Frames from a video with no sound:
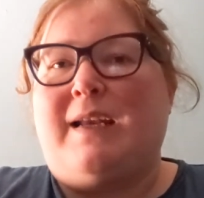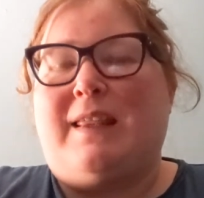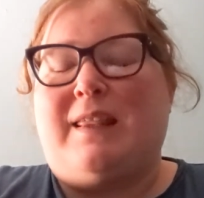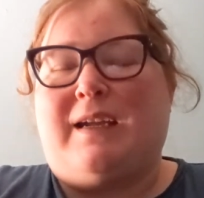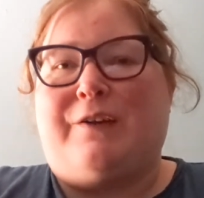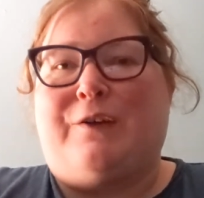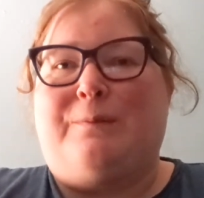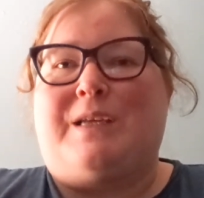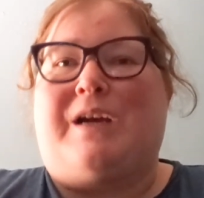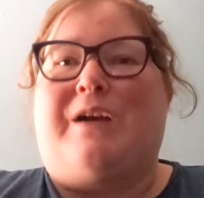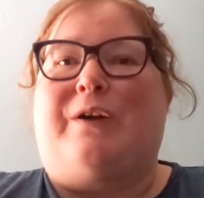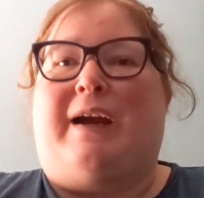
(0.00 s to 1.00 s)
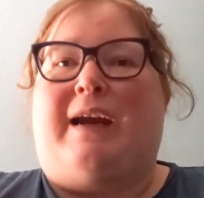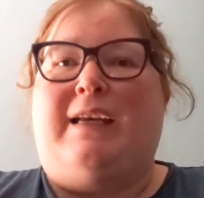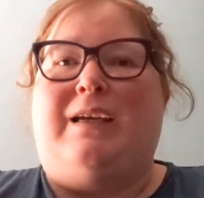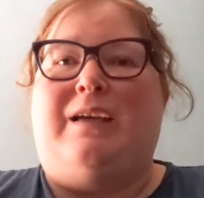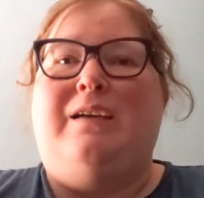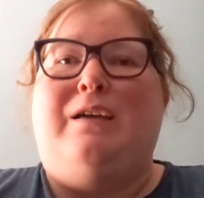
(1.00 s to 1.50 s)
Nothing groups are
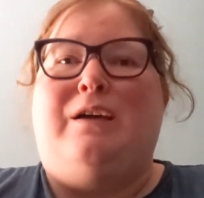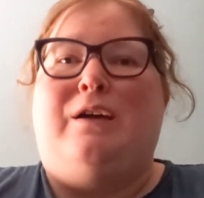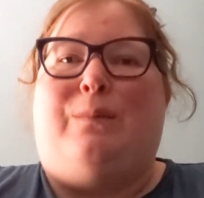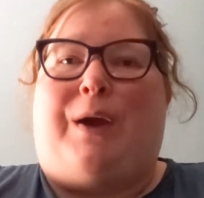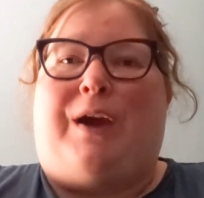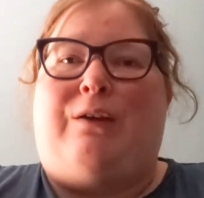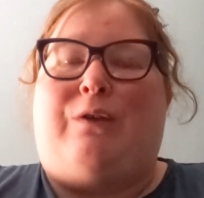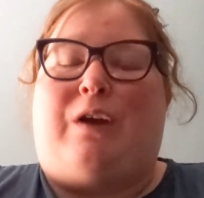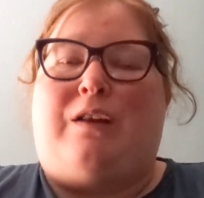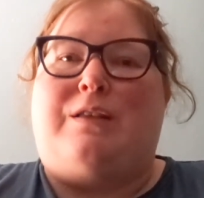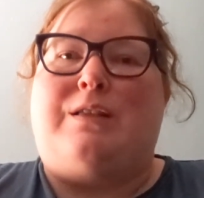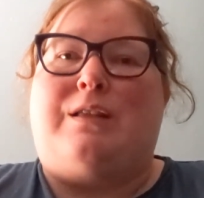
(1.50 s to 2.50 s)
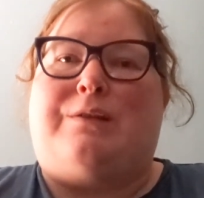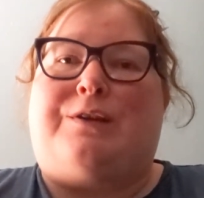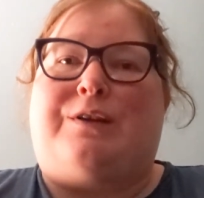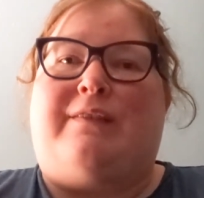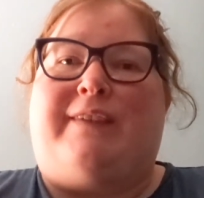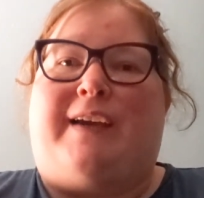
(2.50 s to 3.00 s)
great. Mine runs
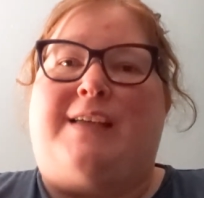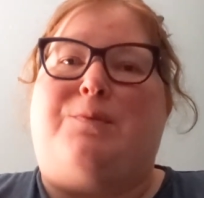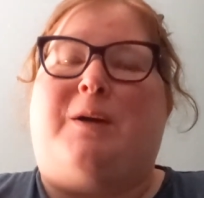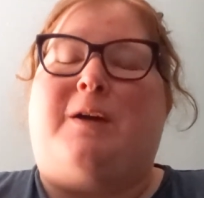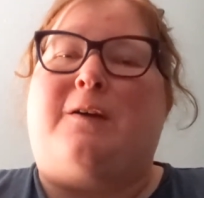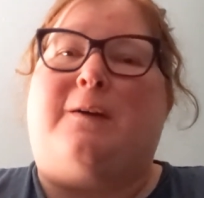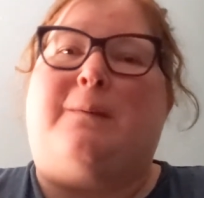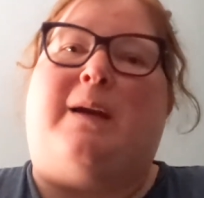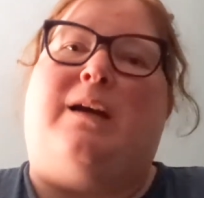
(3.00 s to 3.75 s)
through a Facebook group.